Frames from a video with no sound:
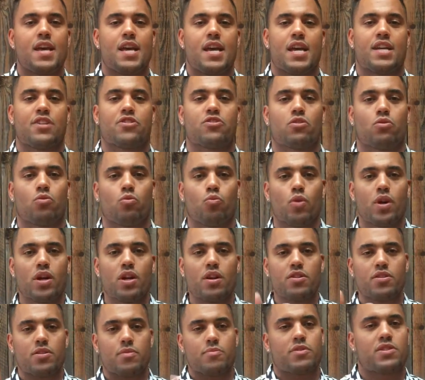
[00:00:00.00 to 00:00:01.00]
And so what
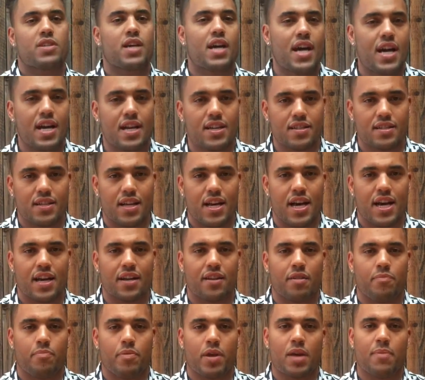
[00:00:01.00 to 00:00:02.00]
are some signs that
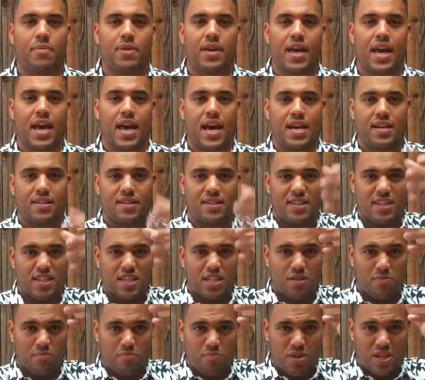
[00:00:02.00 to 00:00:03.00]
the baby has
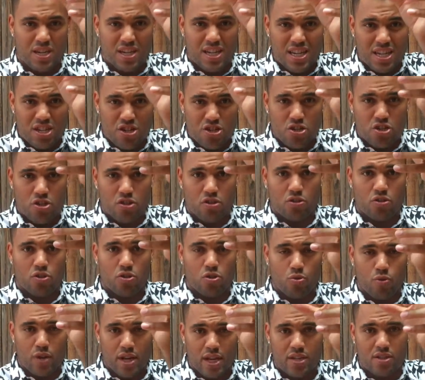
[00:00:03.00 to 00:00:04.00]
this meningeal
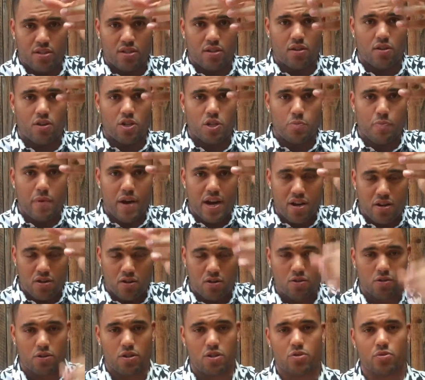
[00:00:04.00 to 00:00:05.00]
twist or spinal
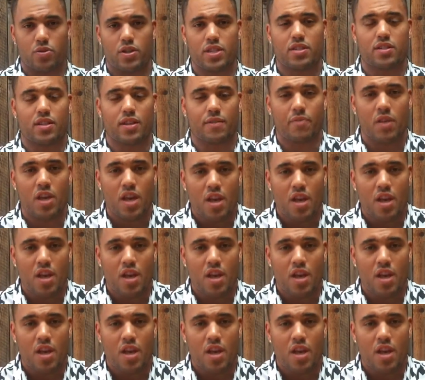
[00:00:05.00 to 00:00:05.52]
cord twisting?